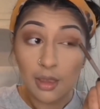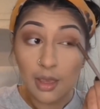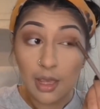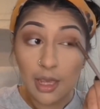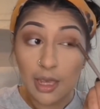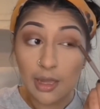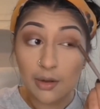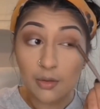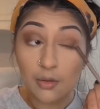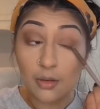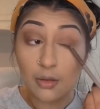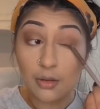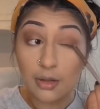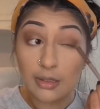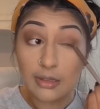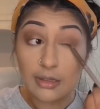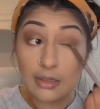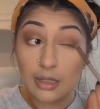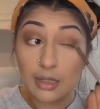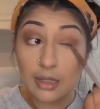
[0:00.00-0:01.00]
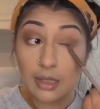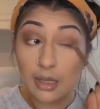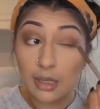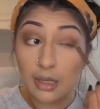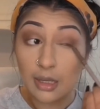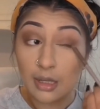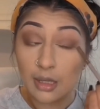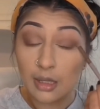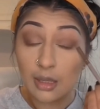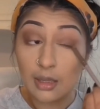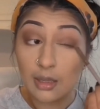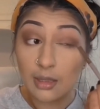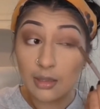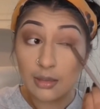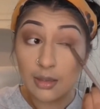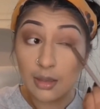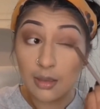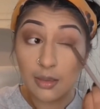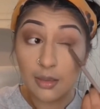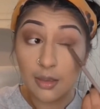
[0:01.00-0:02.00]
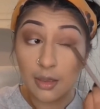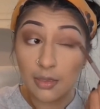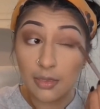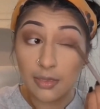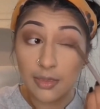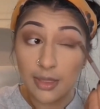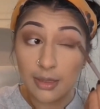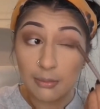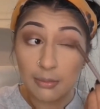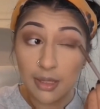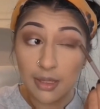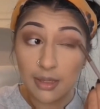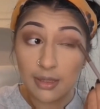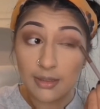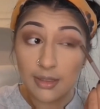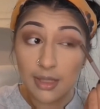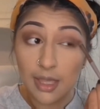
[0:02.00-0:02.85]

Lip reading: and honestly, it is the biggest